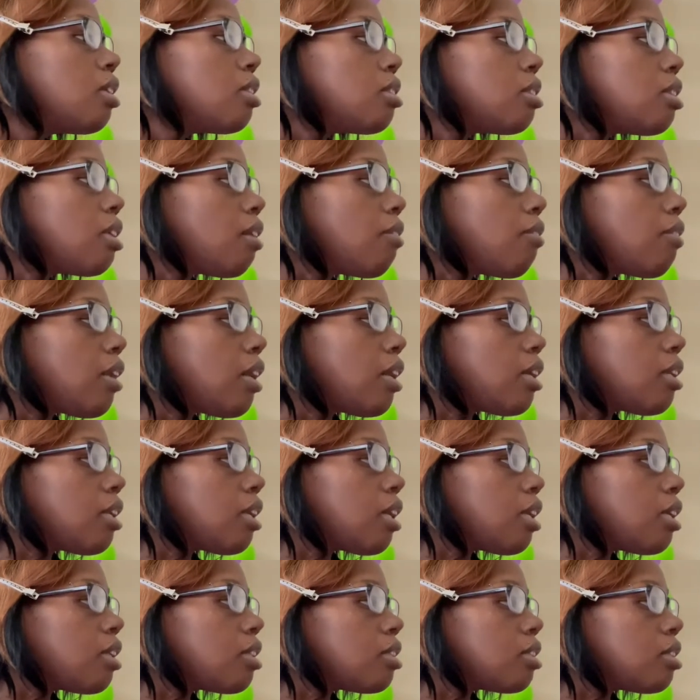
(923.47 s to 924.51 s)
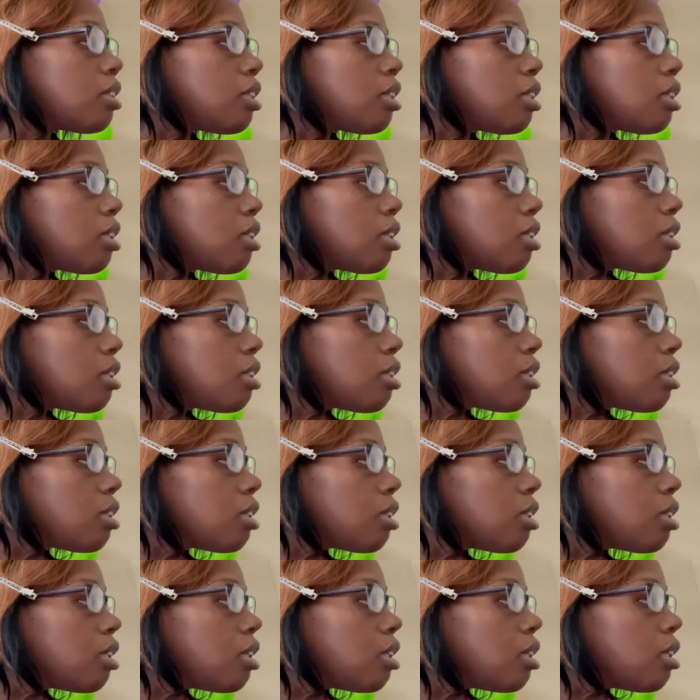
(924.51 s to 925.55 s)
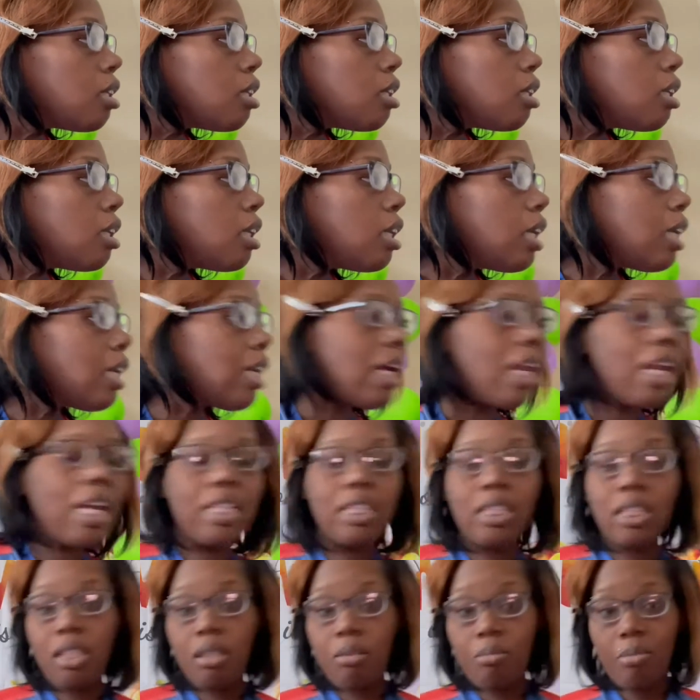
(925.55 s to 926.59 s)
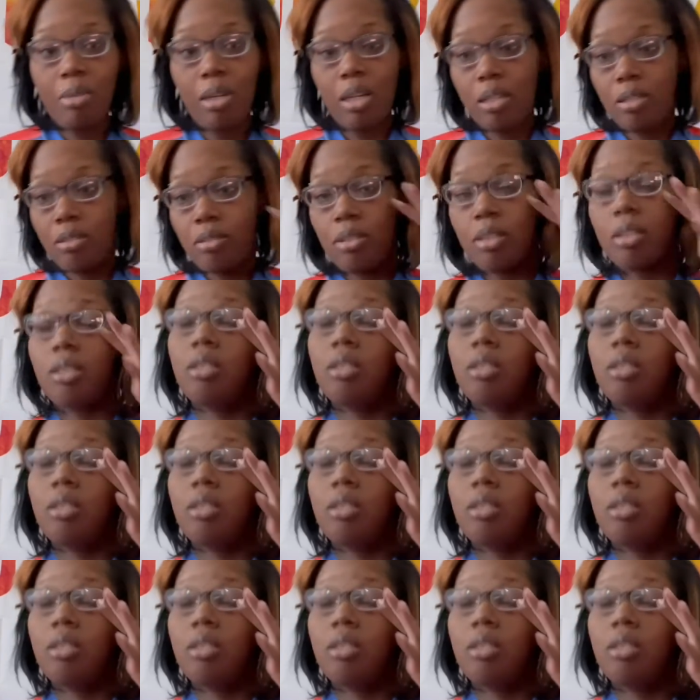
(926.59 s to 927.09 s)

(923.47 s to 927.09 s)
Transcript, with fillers: seven, eight, nine, ten. He got like 10 bottles.